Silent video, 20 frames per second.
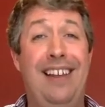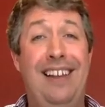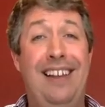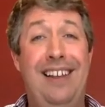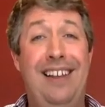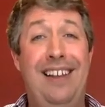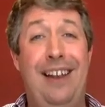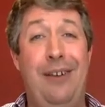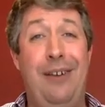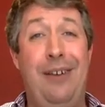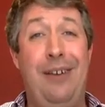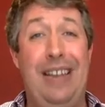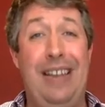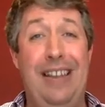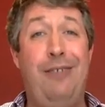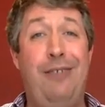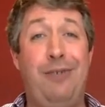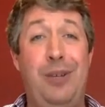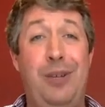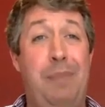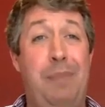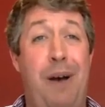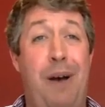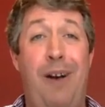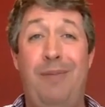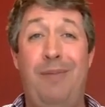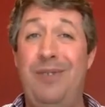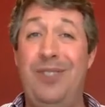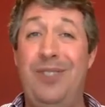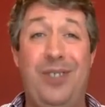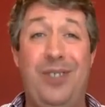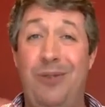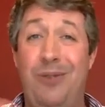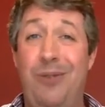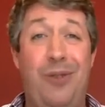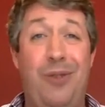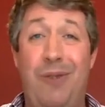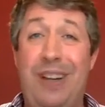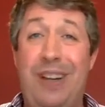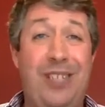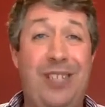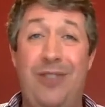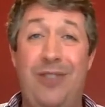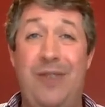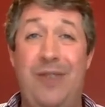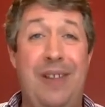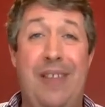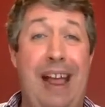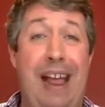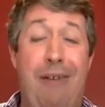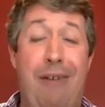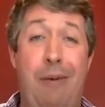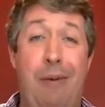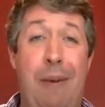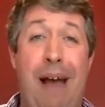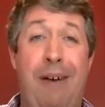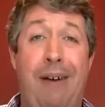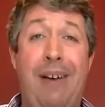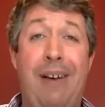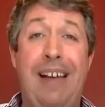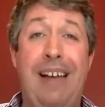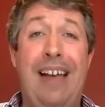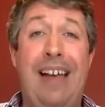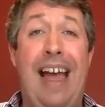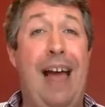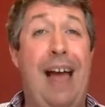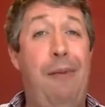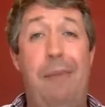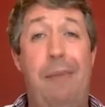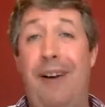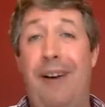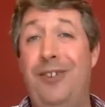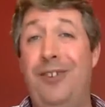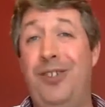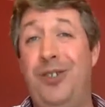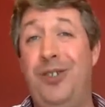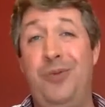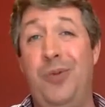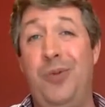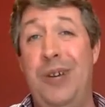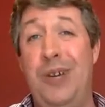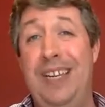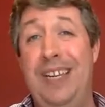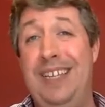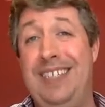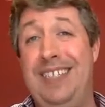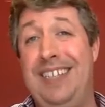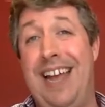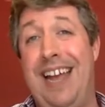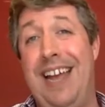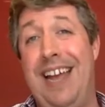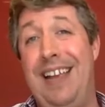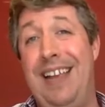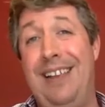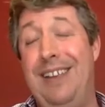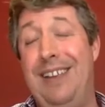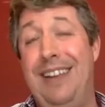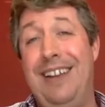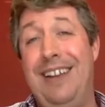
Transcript: Legal departments and all the rest of it there about how much should we say,